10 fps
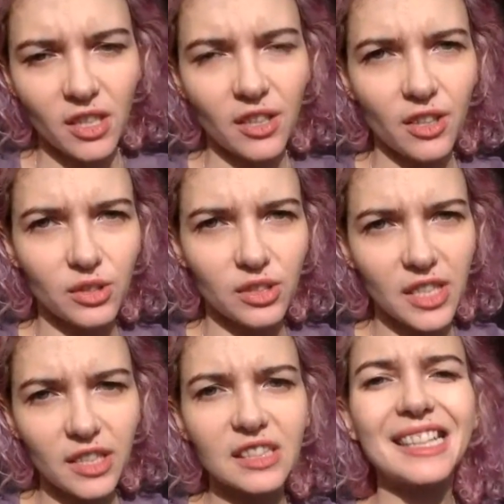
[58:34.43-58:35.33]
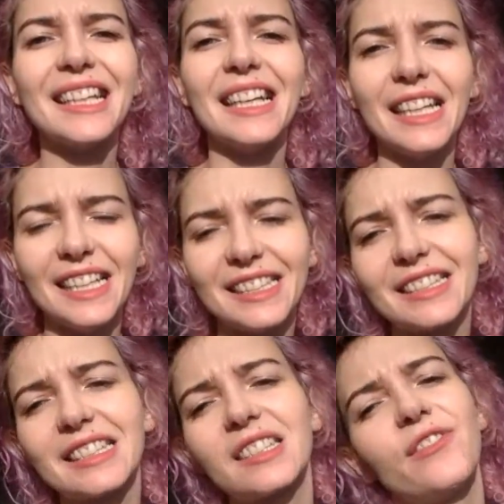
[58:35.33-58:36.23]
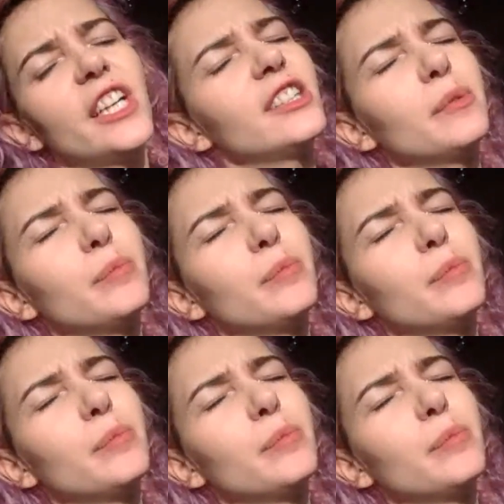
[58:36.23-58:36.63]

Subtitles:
those things. It's very